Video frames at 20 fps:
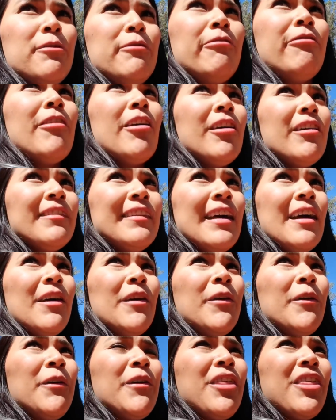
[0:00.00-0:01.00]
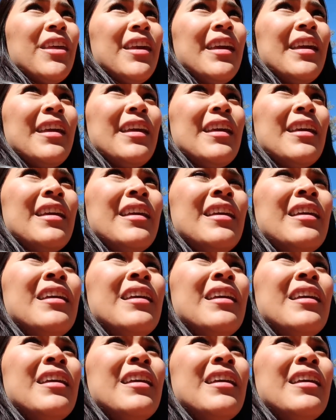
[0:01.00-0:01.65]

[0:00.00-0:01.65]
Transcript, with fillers: We followed that whole thing.